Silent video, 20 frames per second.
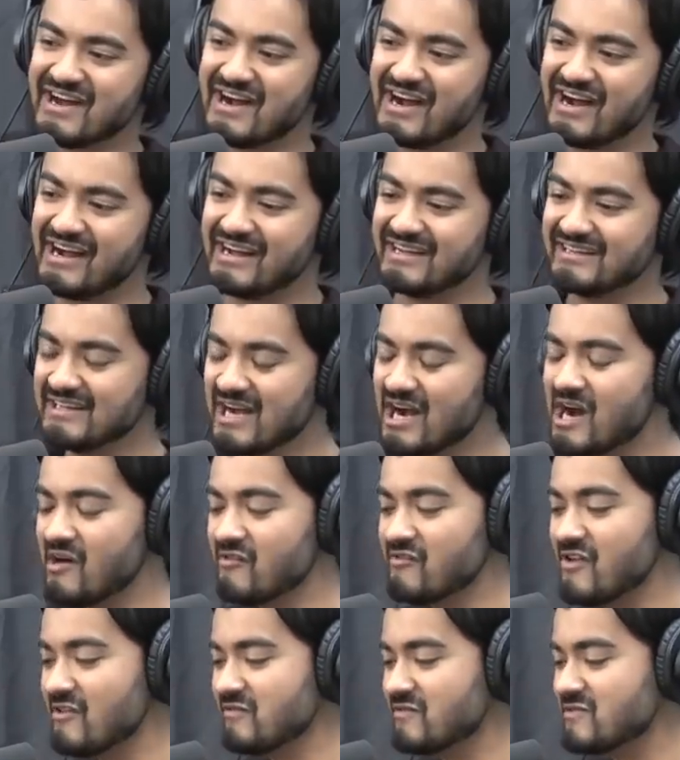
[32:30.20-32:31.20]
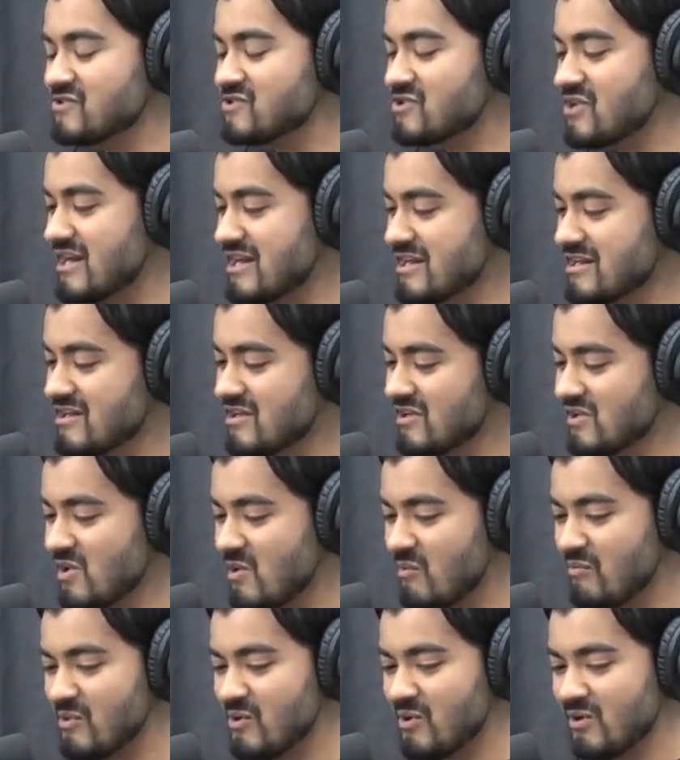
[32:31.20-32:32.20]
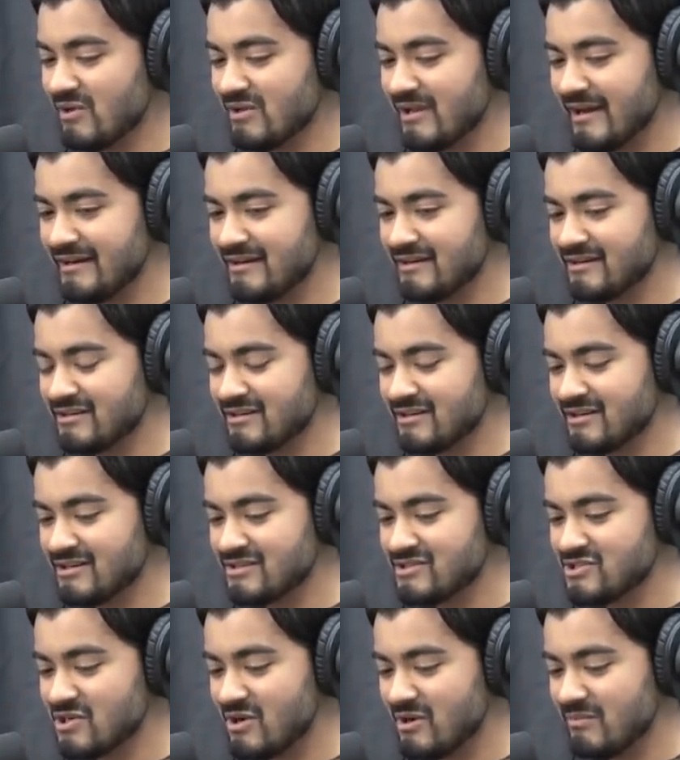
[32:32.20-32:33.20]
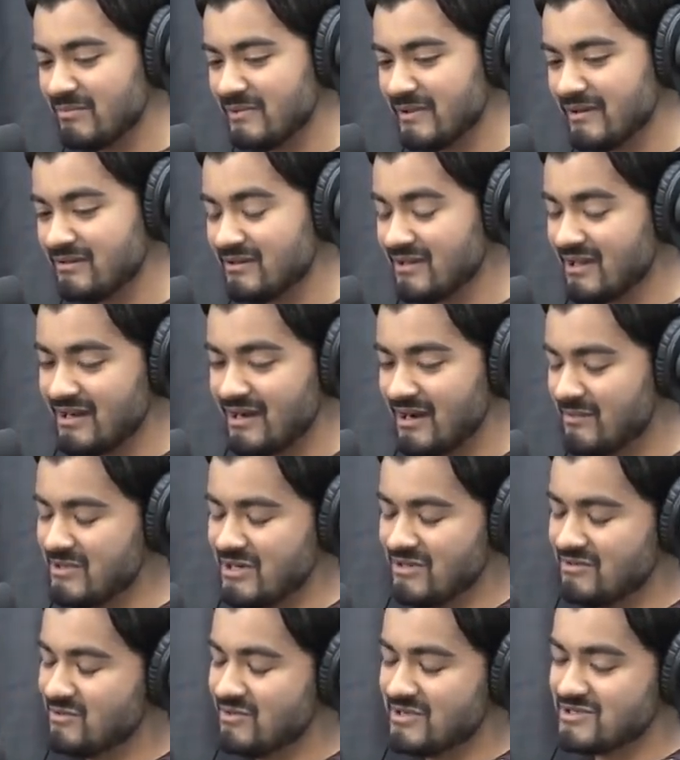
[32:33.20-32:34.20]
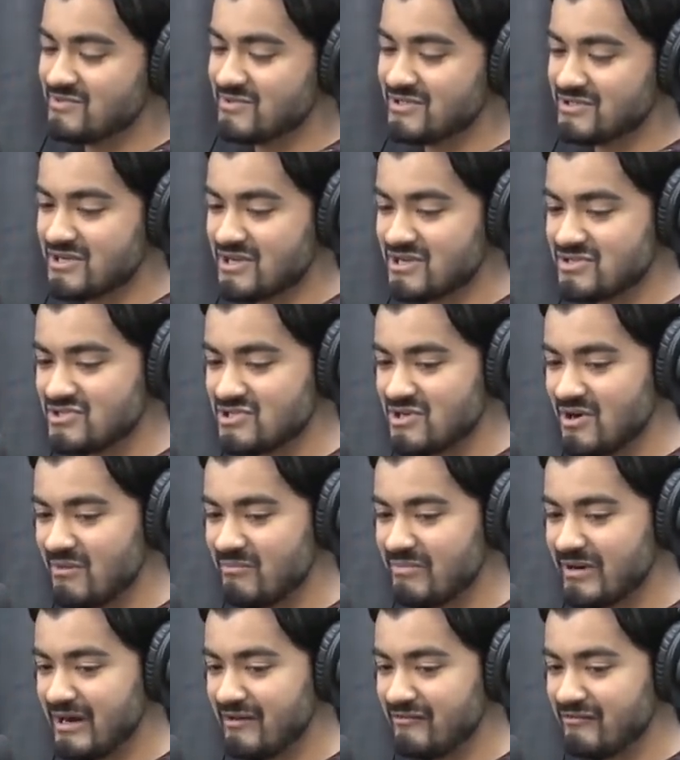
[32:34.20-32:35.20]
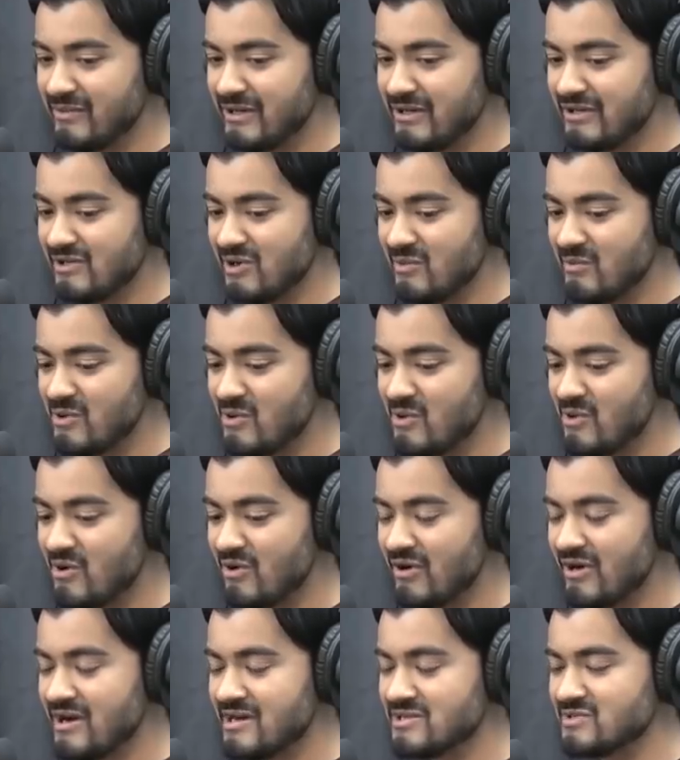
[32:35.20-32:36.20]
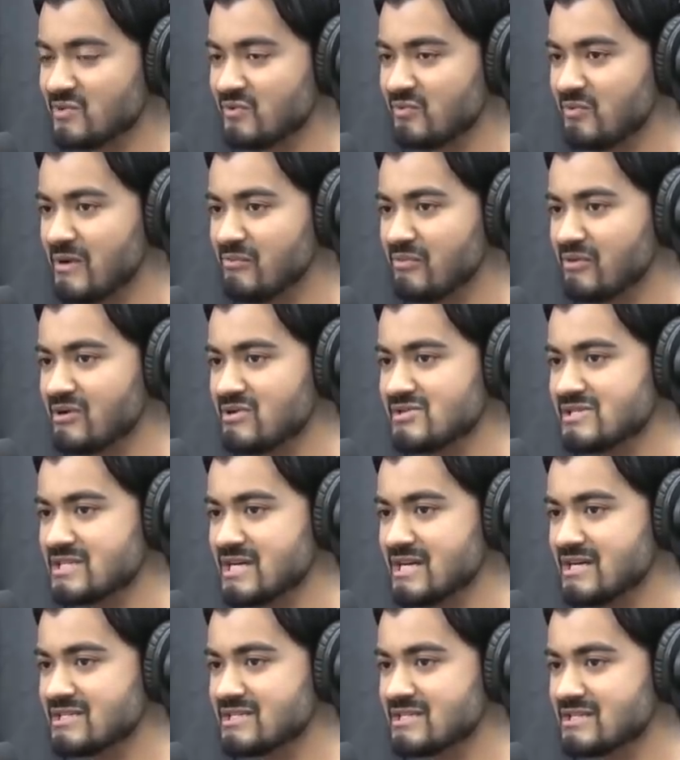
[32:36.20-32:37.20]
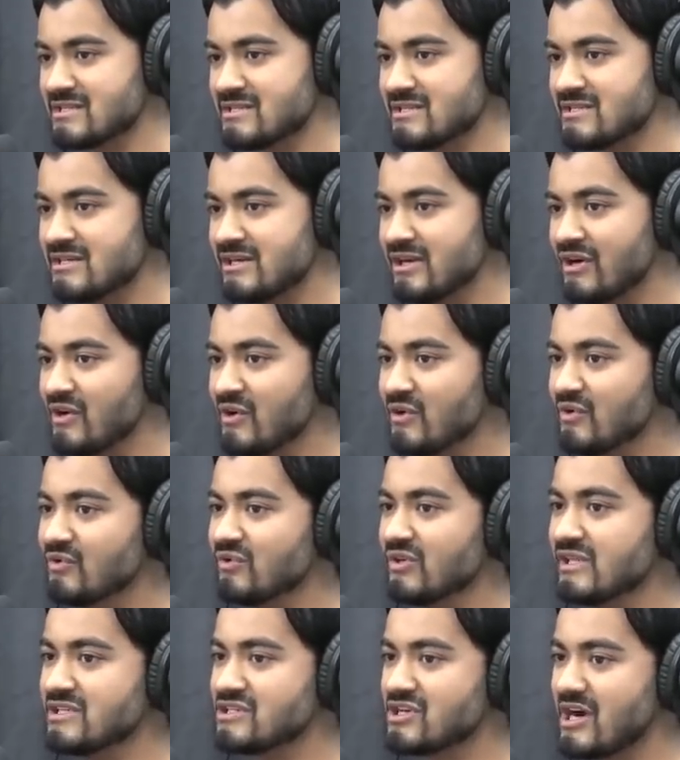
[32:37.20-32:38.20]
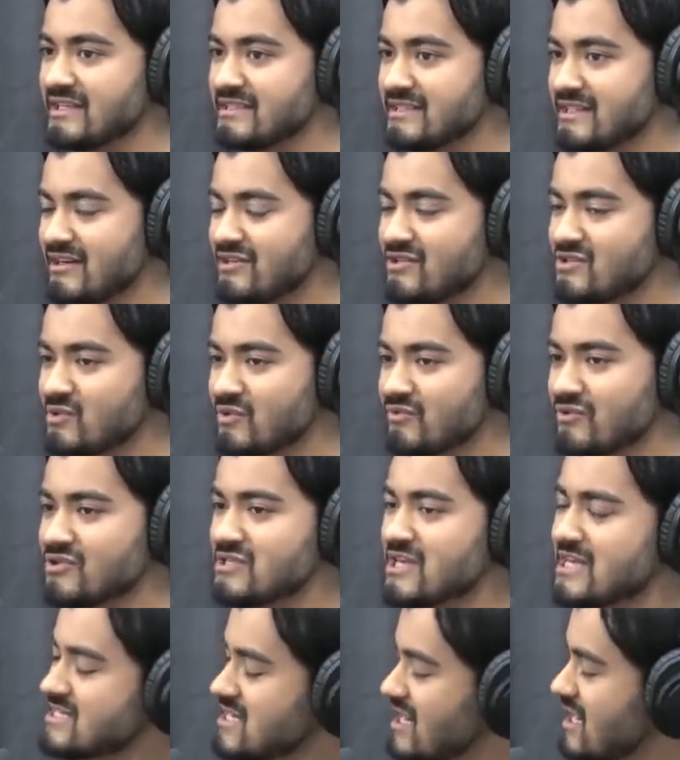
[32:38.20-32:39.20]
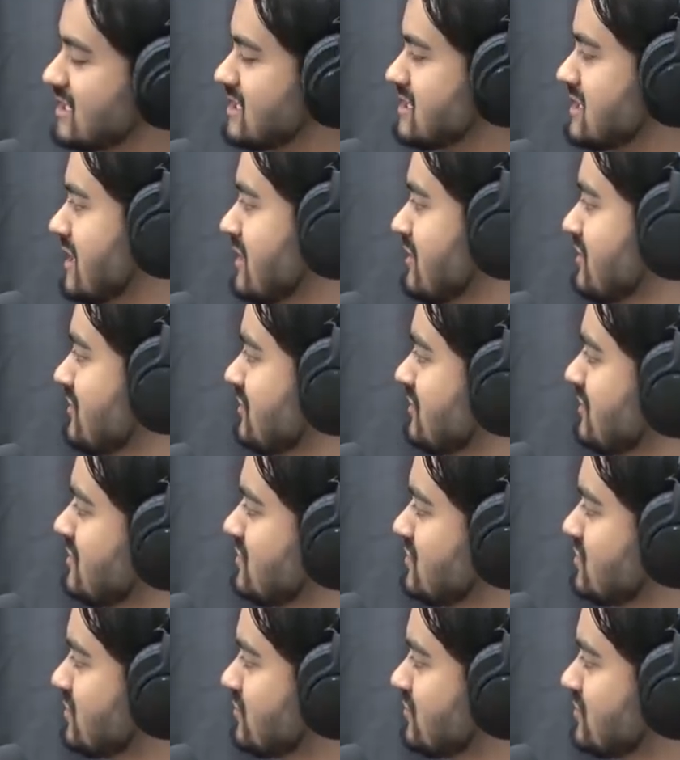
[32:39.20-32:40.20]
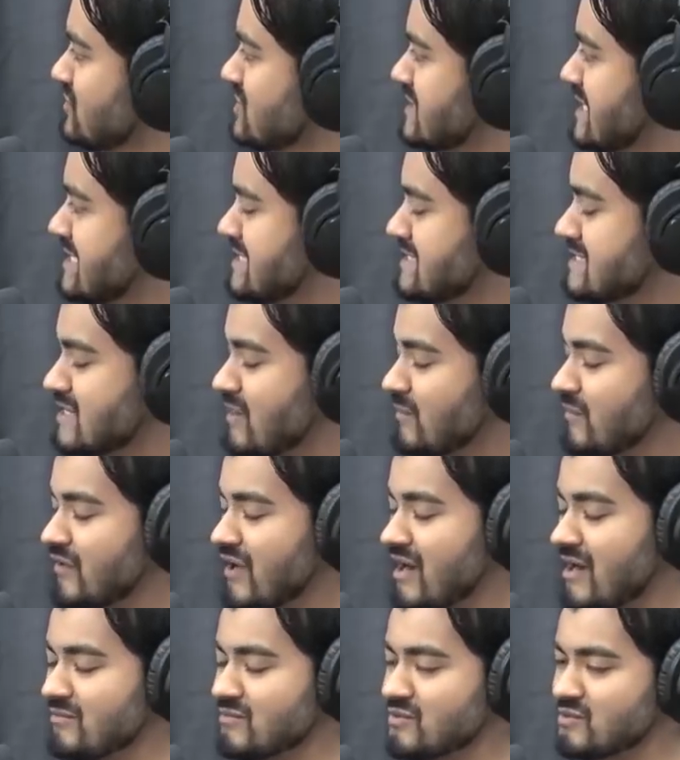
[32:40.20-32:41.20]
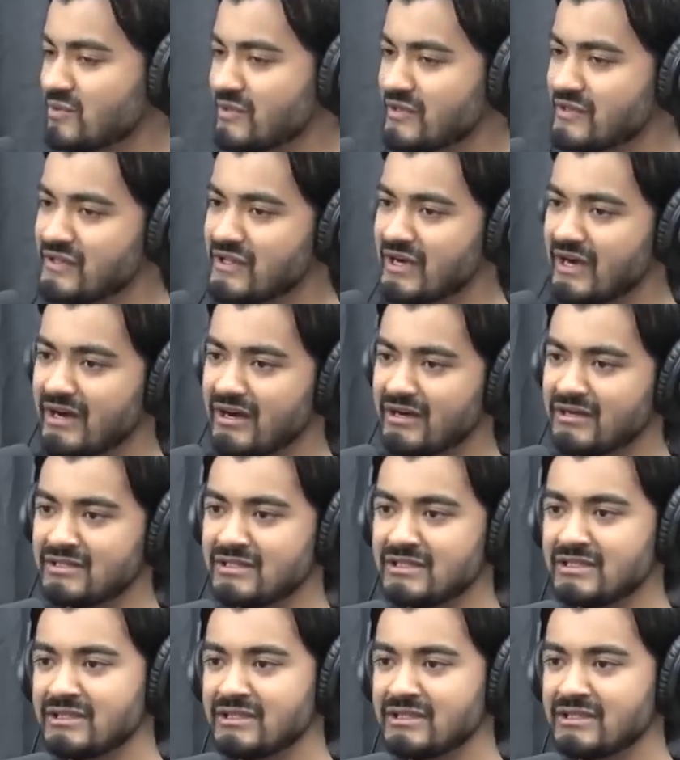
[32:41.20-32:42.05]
I've treated it a lot more like a job. Like, I mean, it always was a job, but I've been a lot more organized with my process and really tried to get into a routine. It's hard to get into a routine sometimes with our